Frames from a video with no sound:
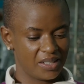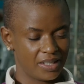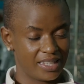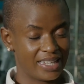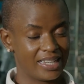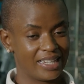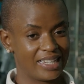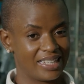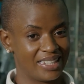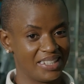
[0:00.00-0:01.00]
Yeah,
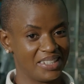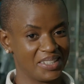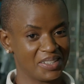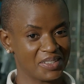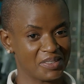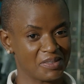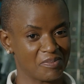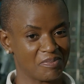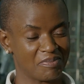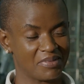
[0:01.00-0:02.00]
hey,
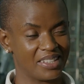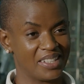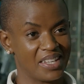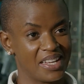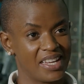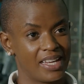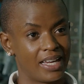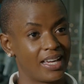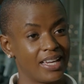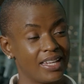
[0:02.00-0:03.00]

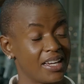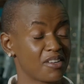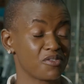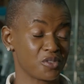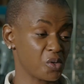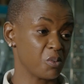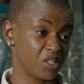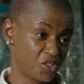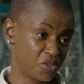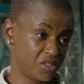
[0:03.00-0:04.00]
I have so
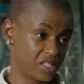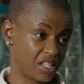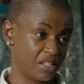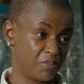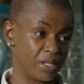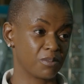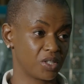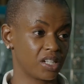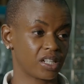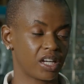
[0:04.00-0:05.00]
much to say, but I'm
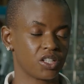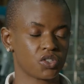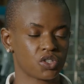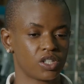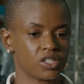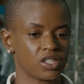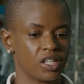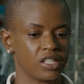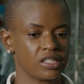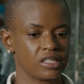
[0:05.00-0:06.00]
gonna cut it short,
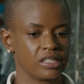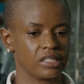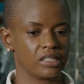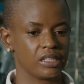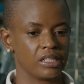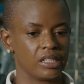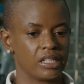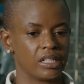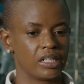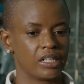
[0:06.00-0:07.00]
honestly.
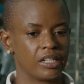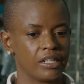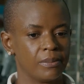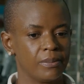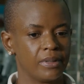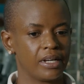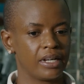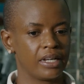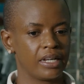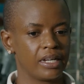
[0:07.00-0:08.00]

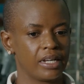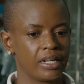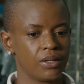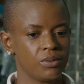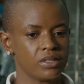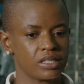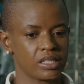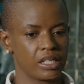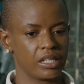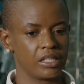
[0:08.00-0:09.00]
I would
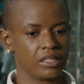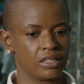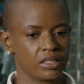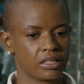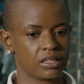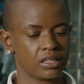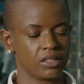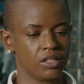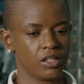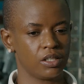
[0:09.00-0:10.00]
say,
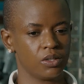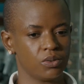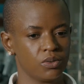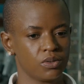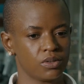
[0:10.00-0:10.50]
you know,